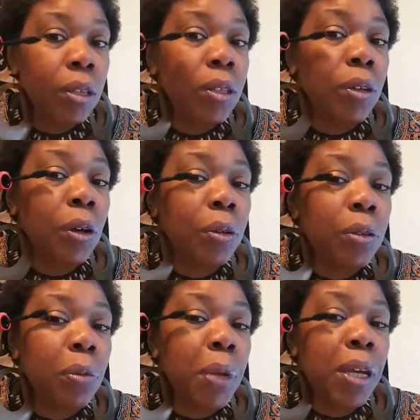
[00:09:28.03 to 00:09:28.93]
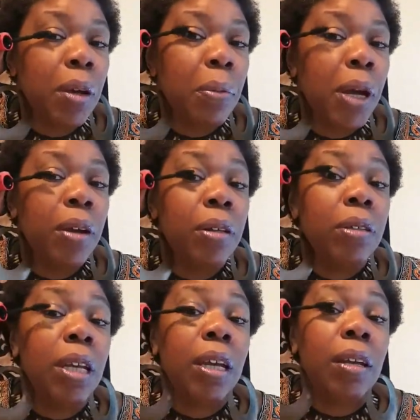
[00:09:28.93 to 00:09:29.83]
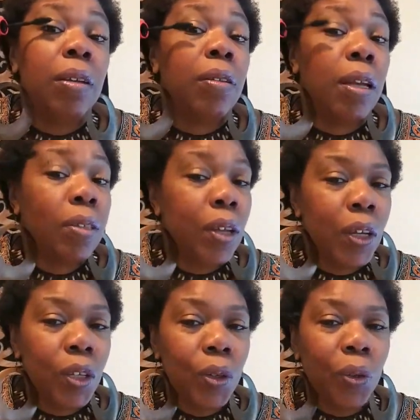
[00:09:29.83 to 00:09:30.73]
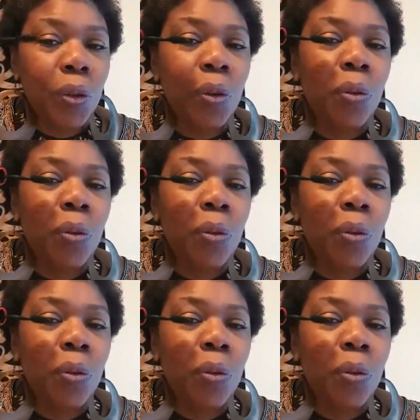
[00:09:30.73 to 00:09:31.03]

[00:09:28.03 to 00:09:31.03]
to go to a makeup artist, hey, that's on you.